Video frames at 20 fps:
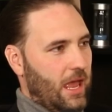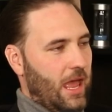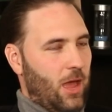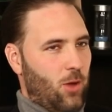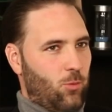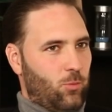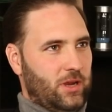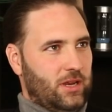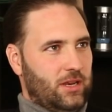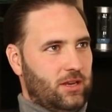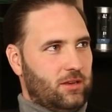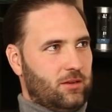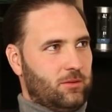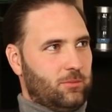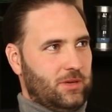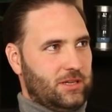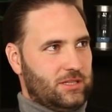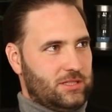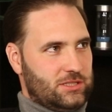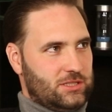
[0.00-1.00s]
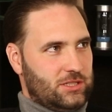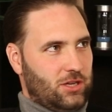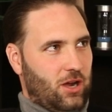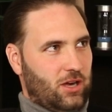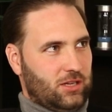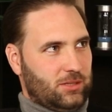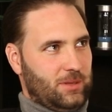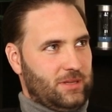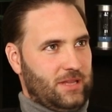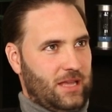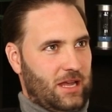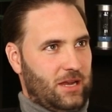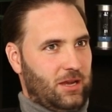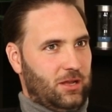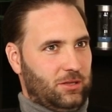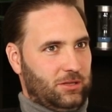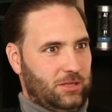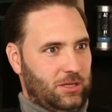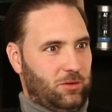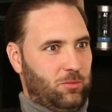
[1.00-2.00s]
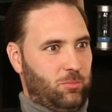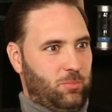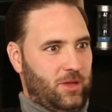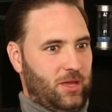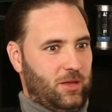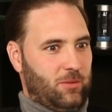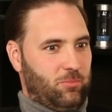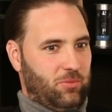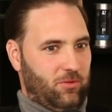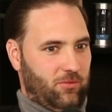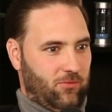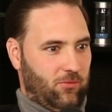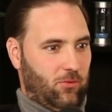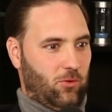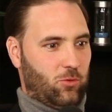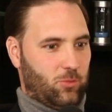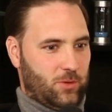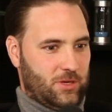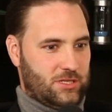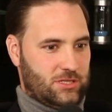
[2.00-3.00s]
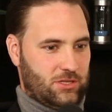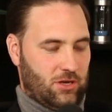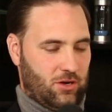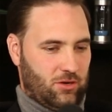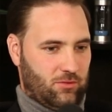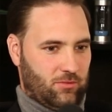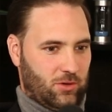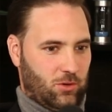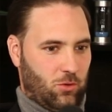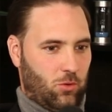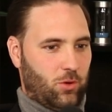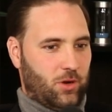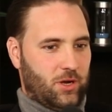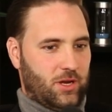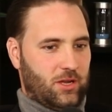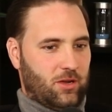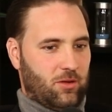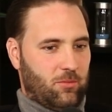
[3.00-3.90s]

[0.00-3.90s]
And we talked about that a little bit before we started recording,